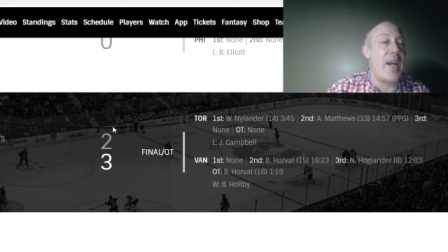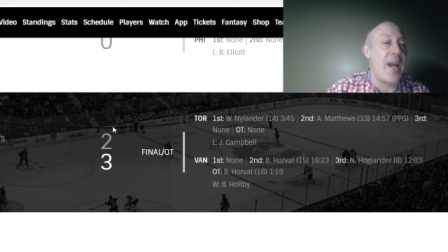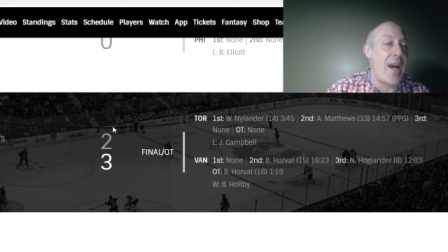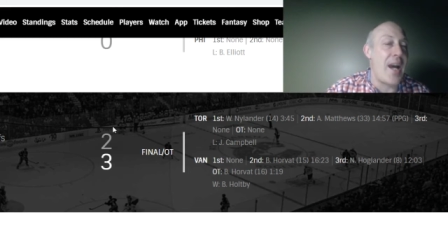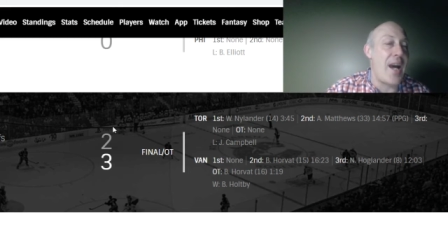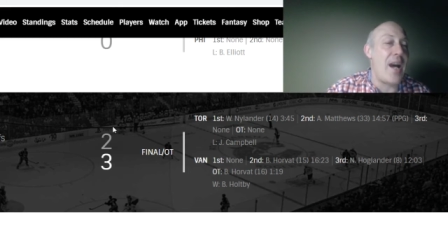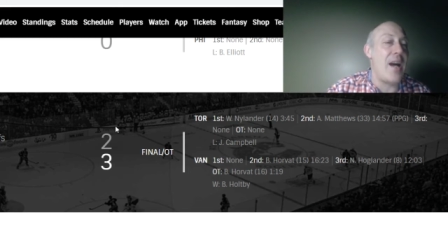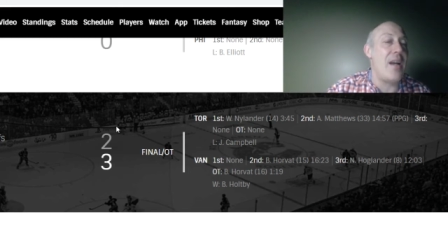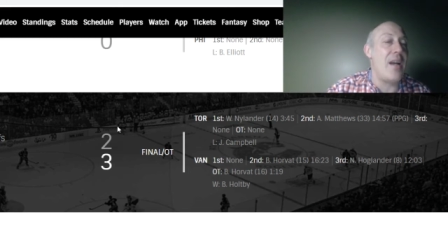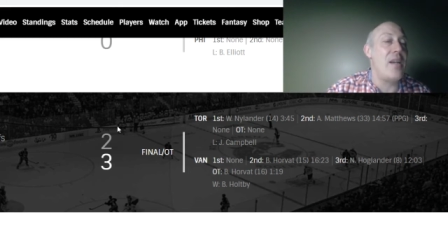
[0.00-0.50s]

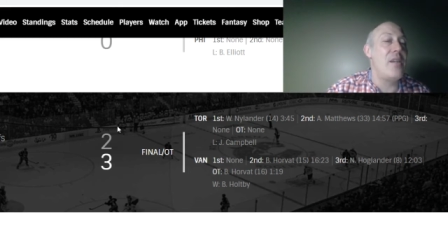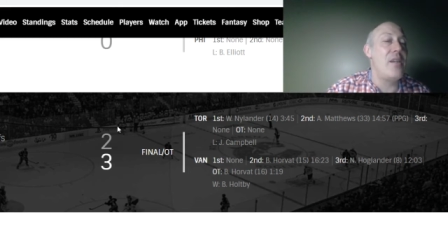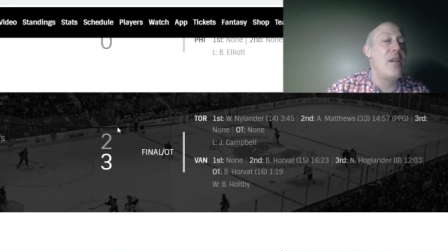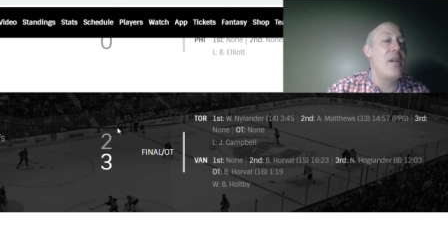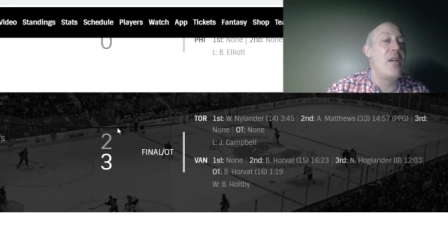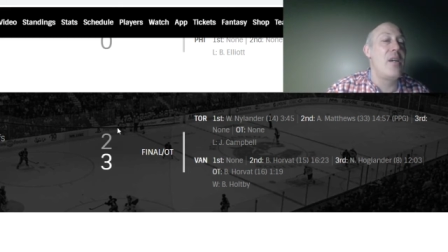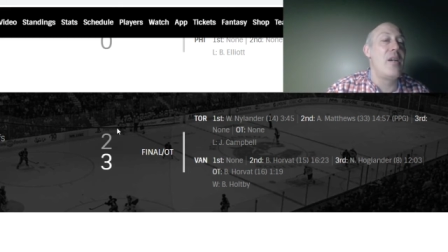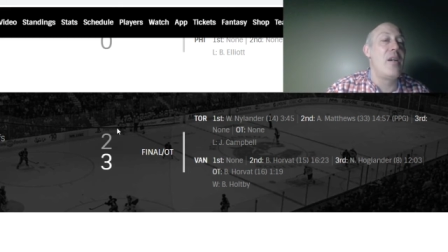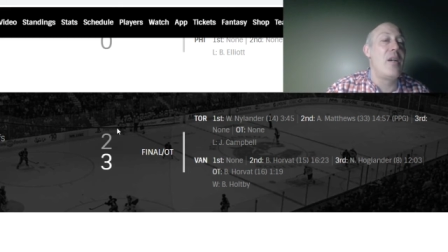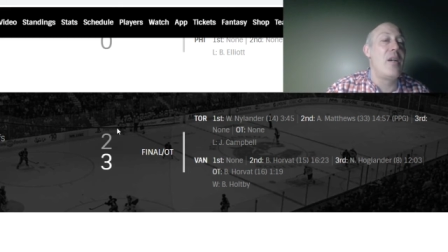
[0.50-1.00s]
had
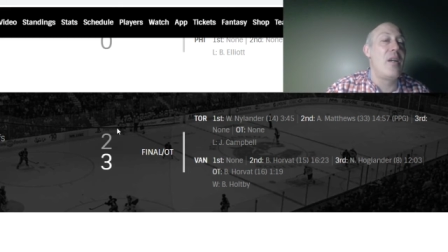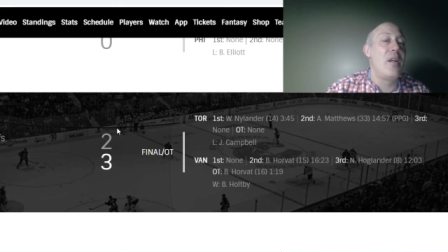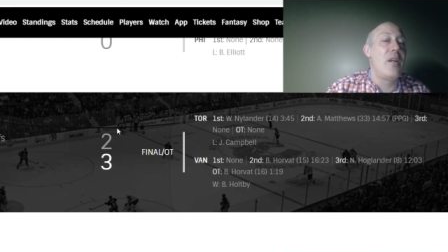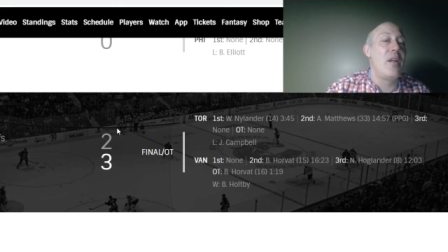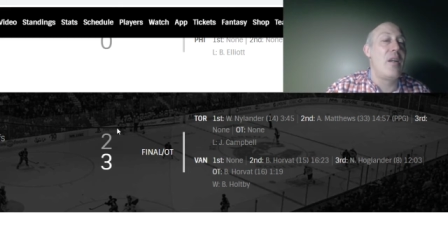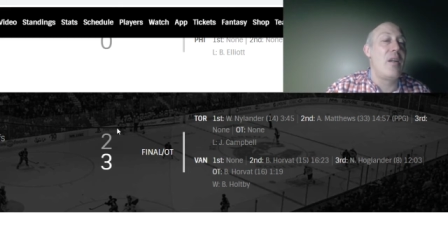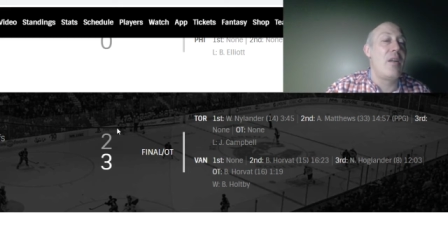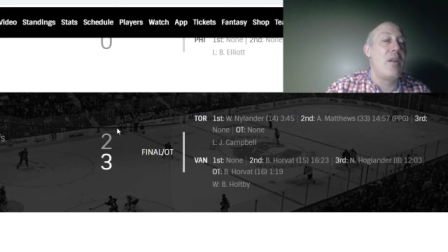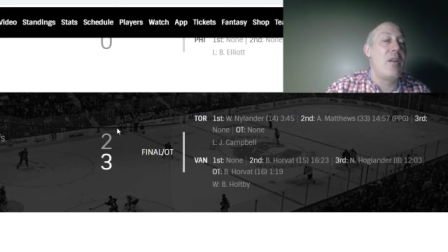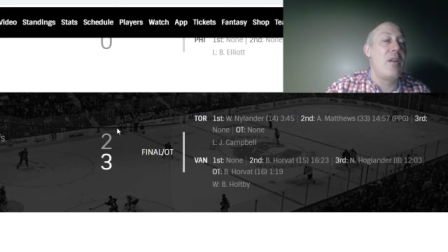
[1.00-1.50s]

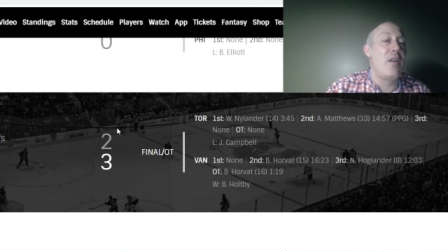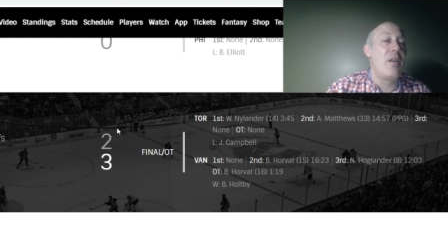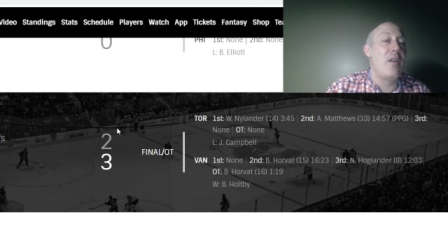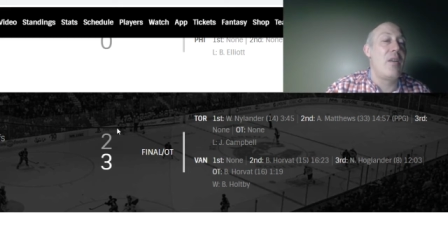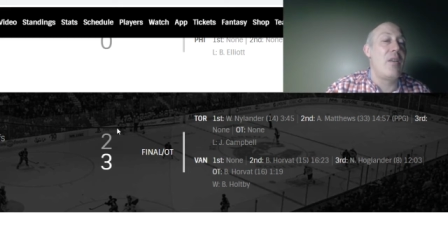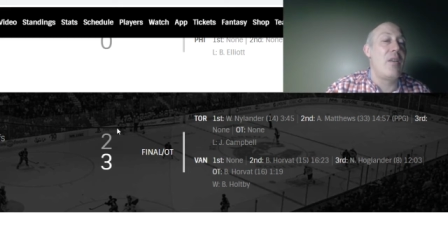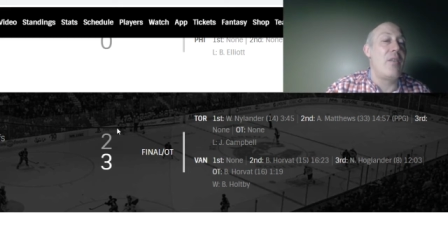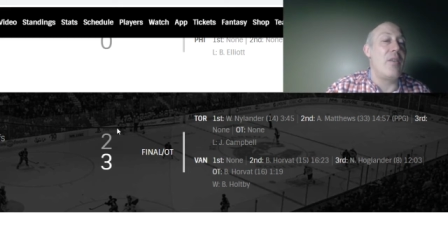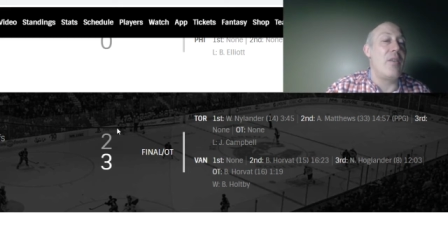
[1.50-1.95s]
the